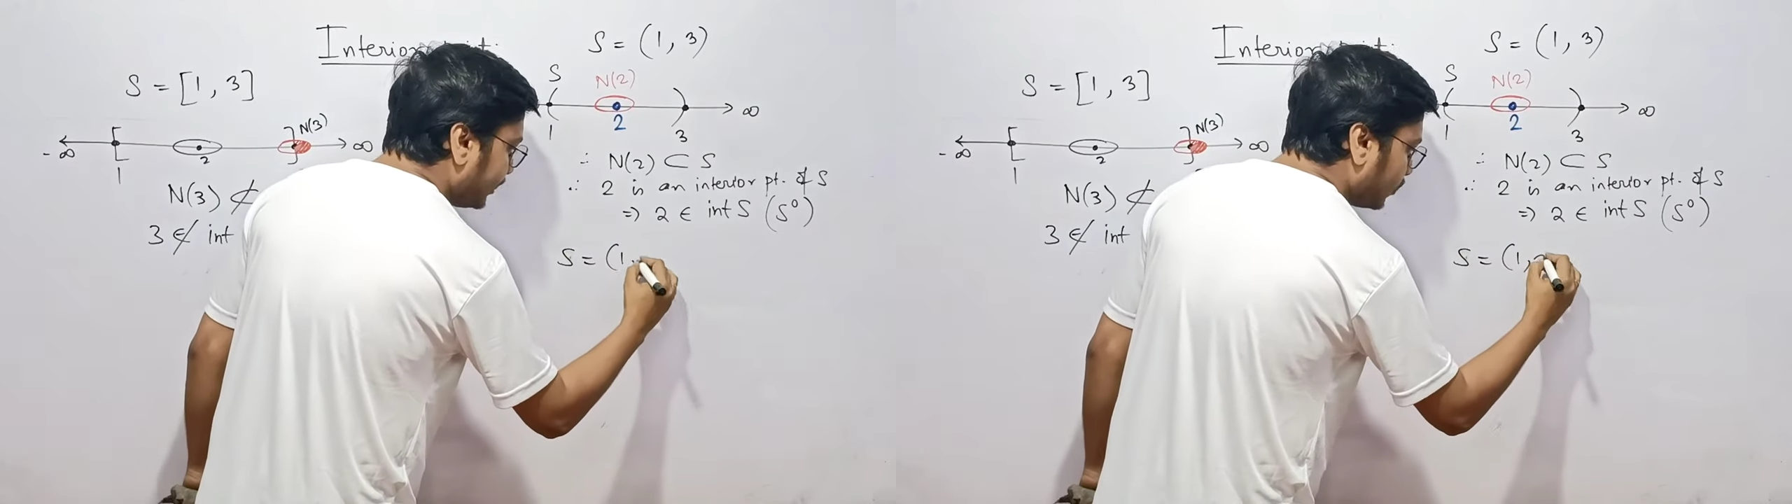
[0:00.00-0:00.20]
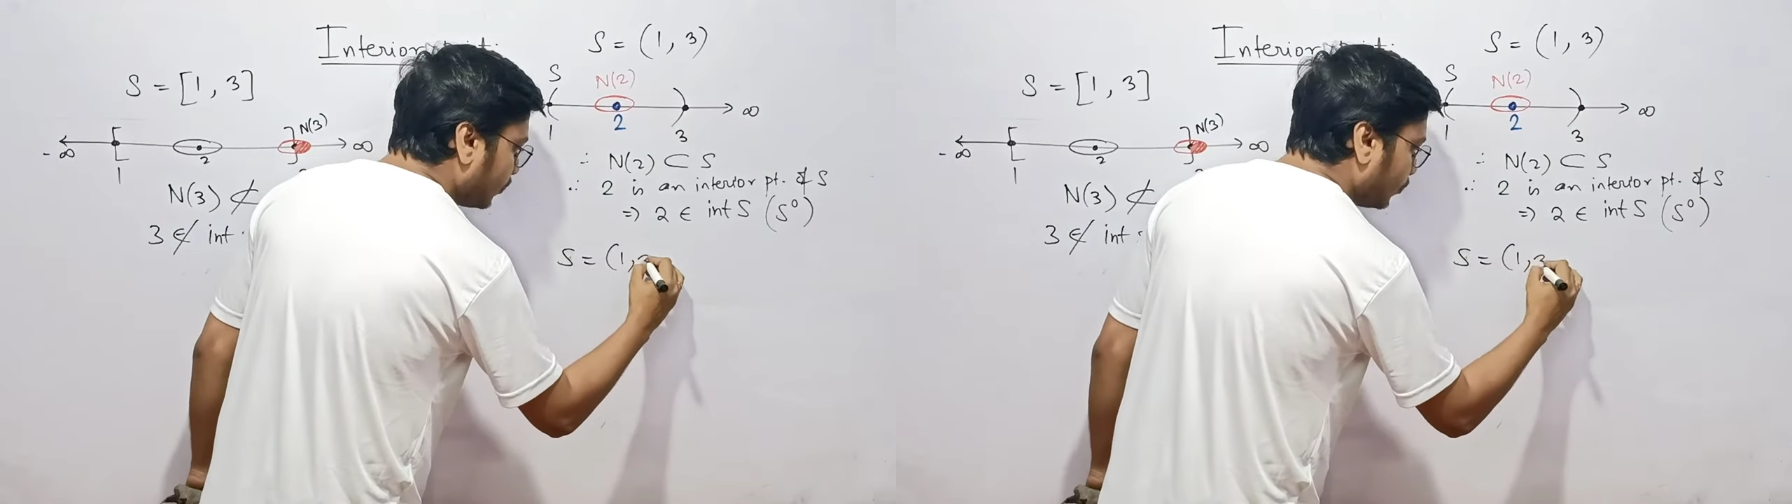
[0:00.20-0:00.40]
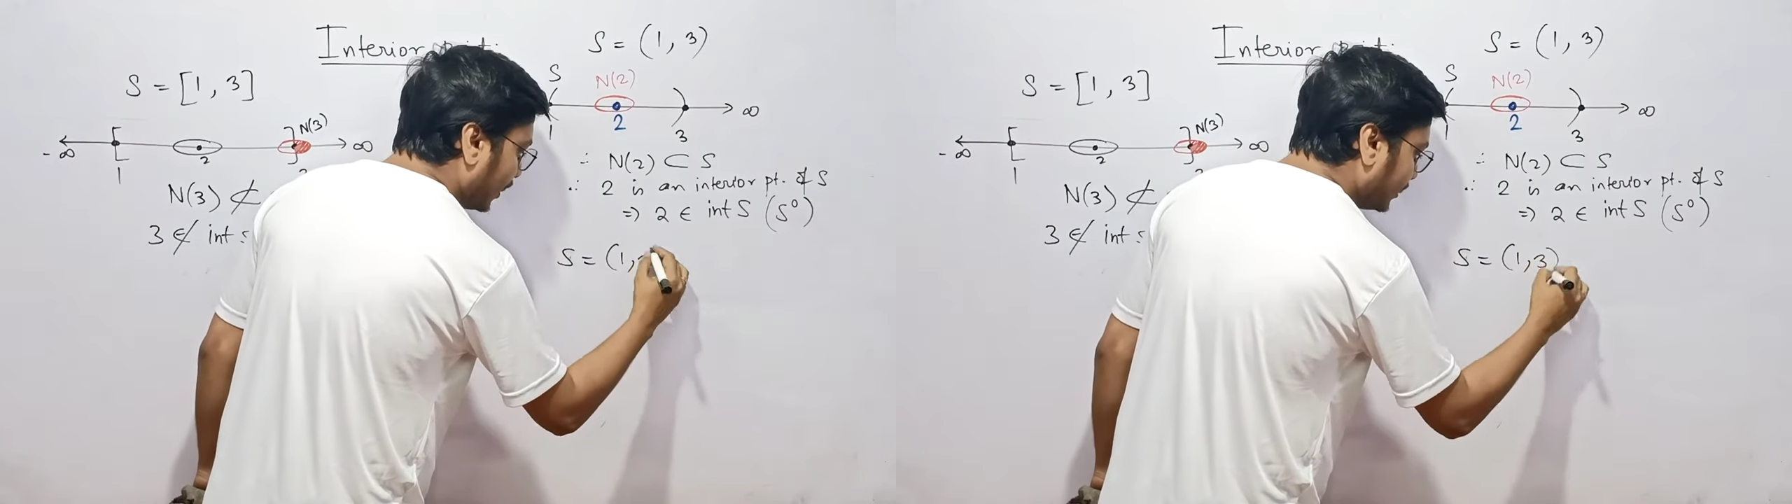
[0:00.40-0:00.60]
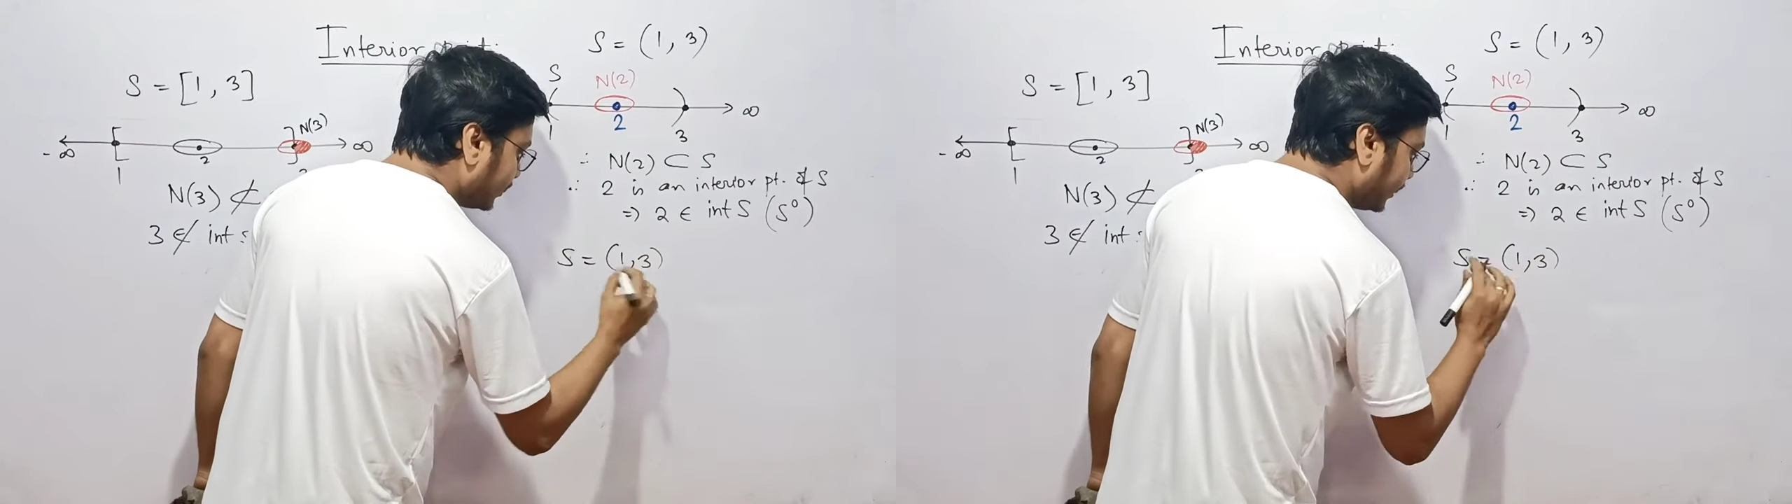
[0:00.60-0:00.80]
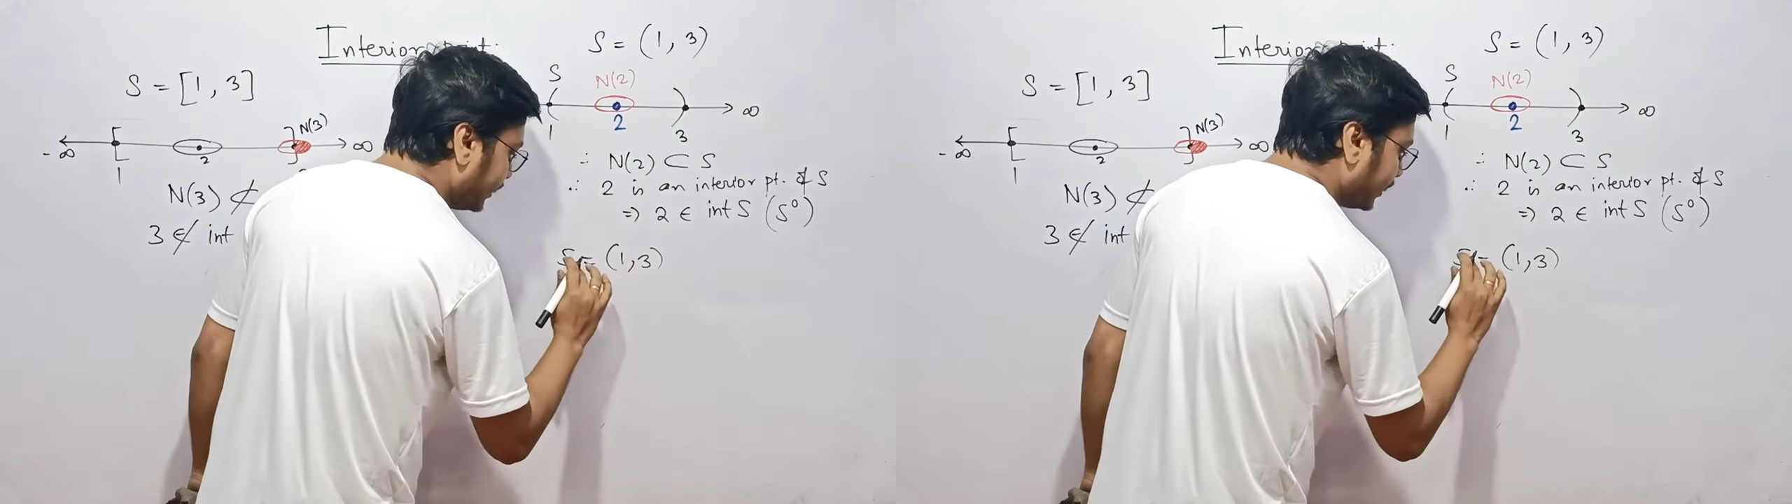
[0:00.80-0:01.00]
interval 1,
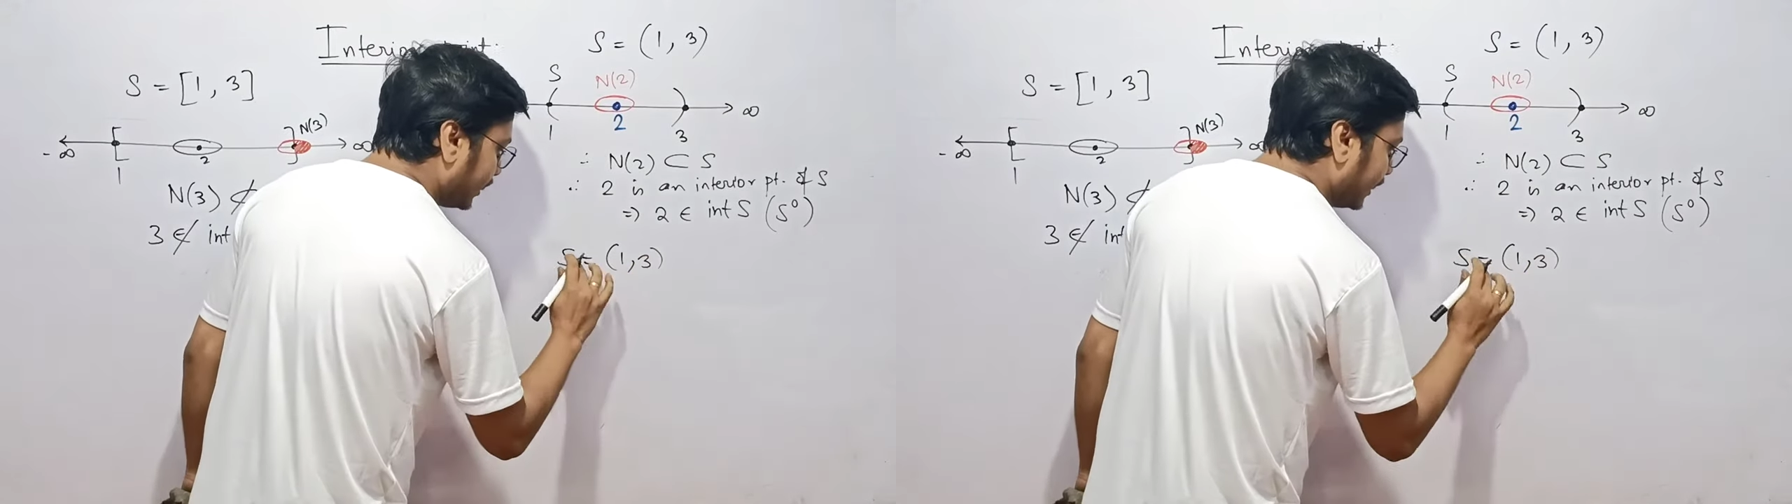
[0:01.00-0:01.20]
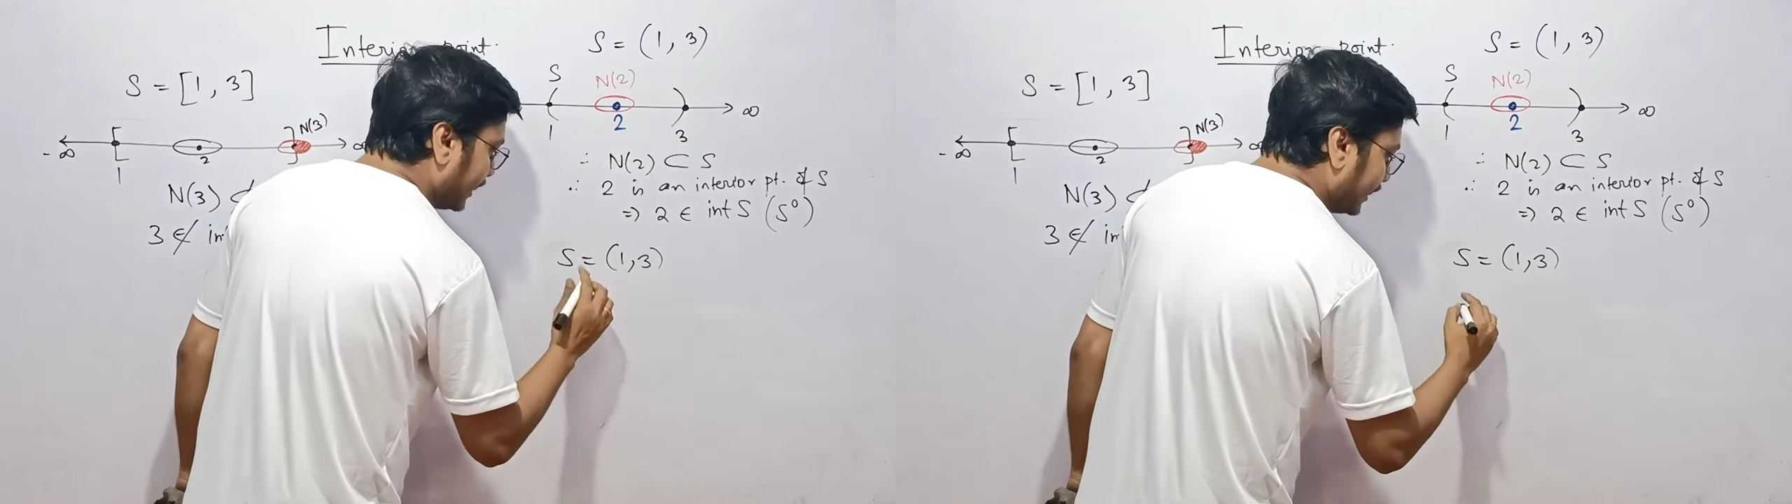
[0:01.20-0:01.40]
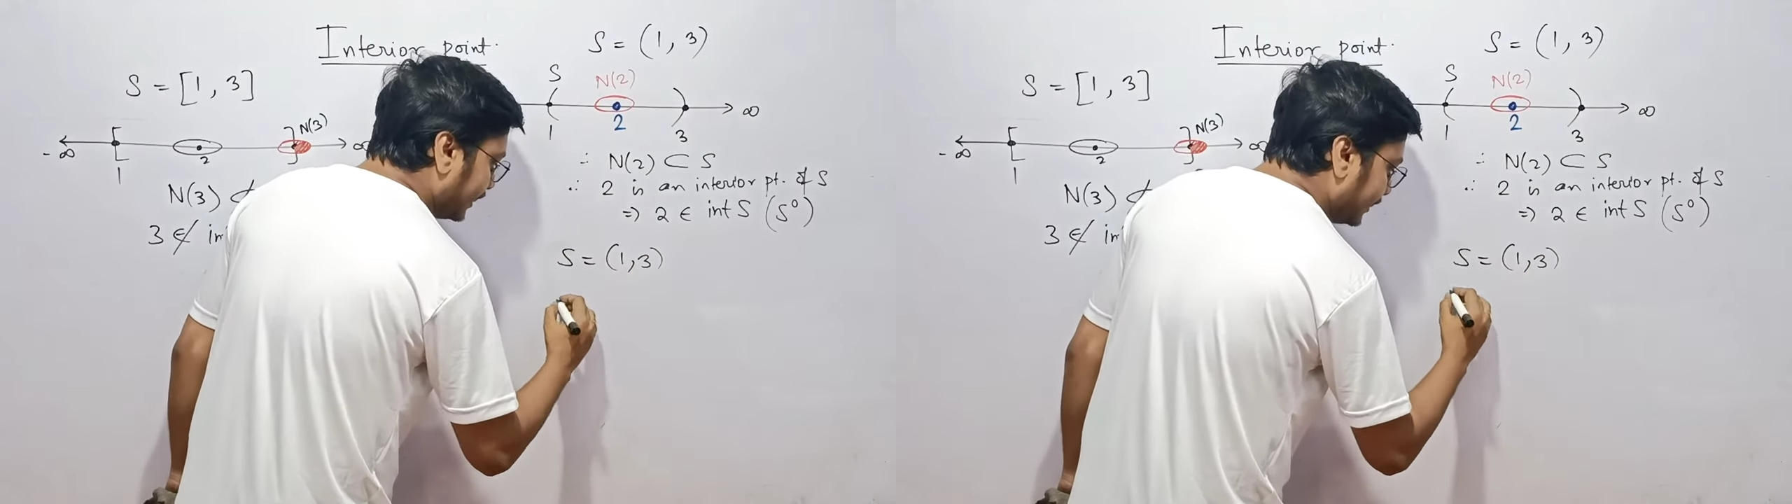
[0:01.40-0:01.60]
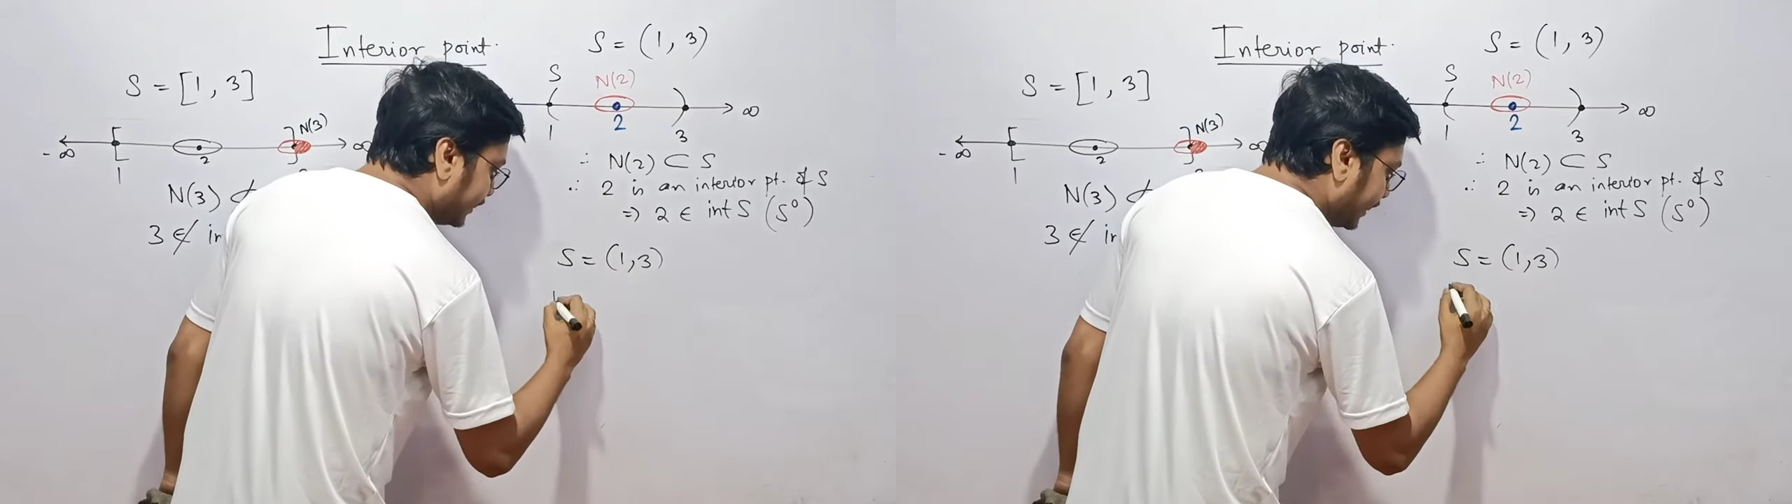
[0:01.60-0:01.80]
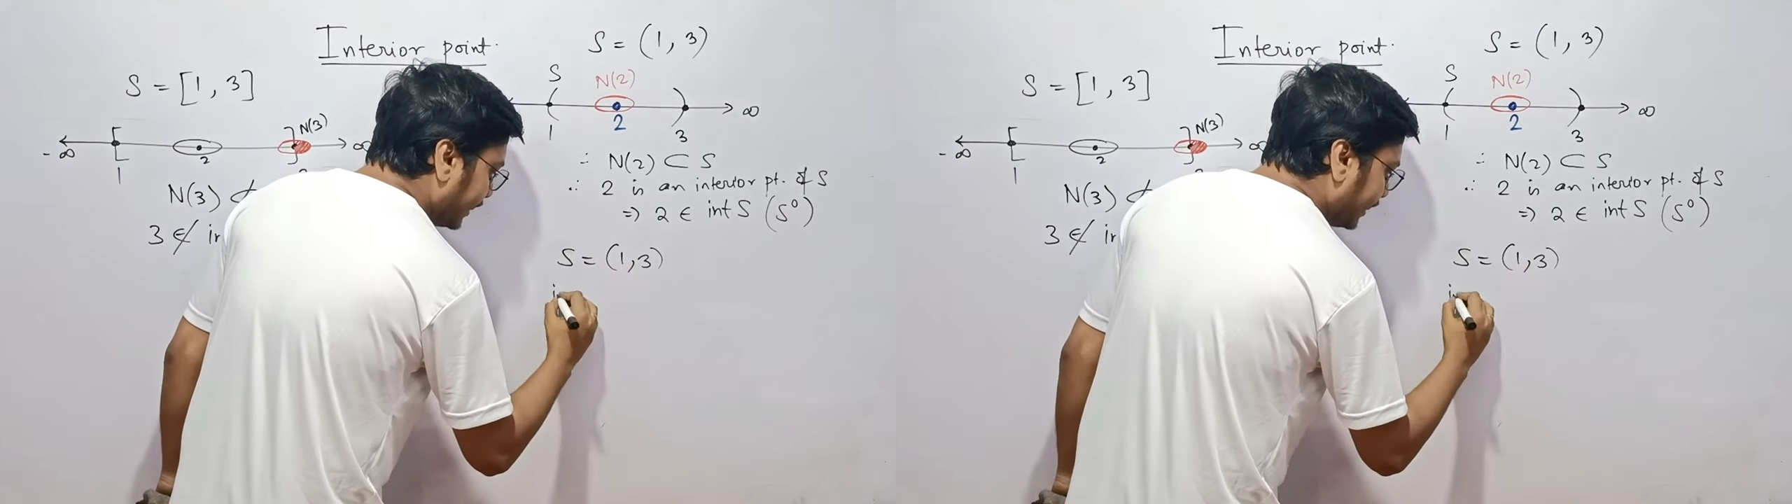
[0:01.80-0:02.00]
3
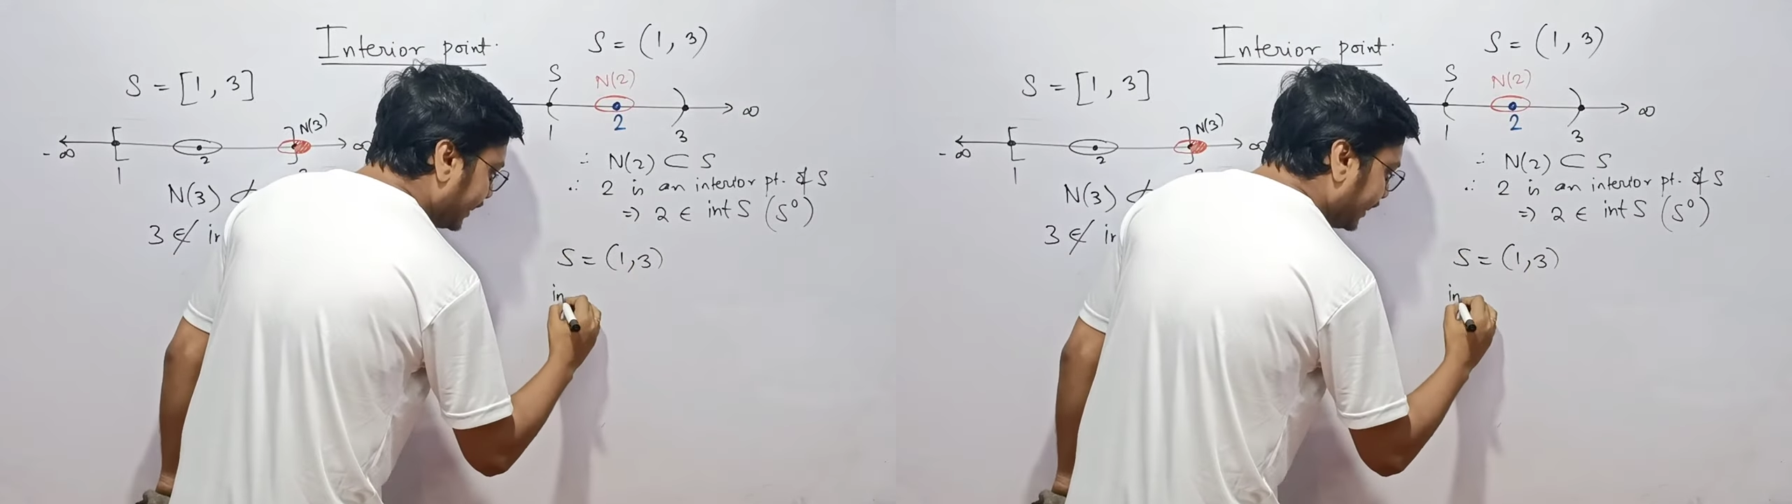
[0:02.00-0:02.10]
then